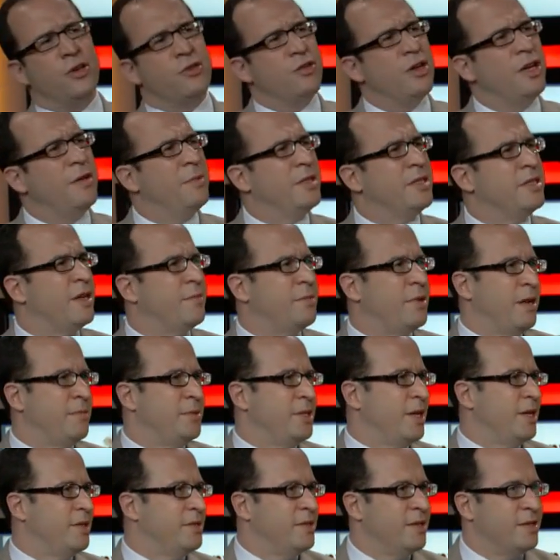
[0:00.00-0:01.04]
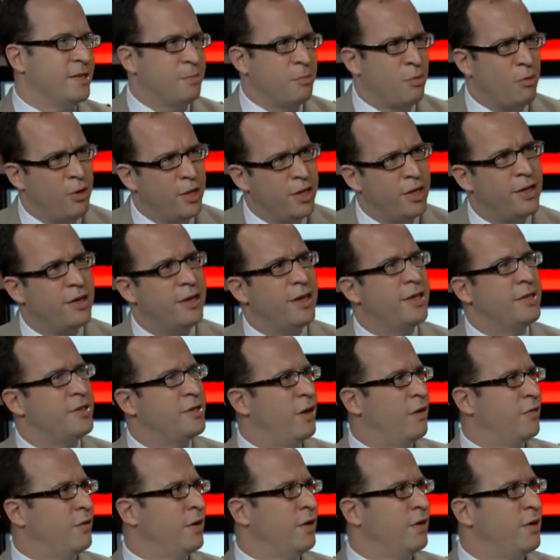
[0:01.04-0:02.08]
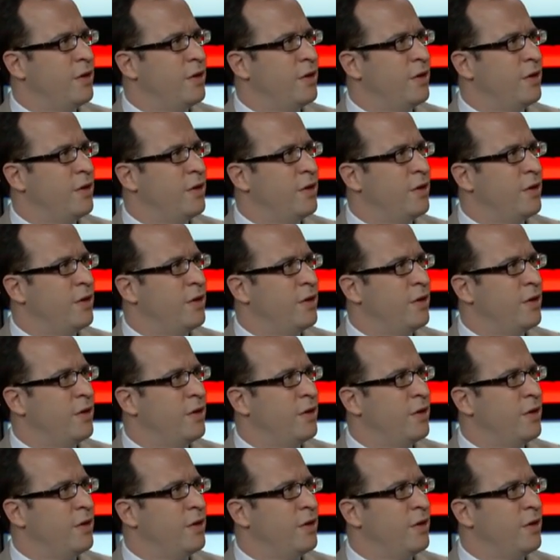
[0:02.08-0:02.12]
dream, and sometimes he gets disappointed, and it's over.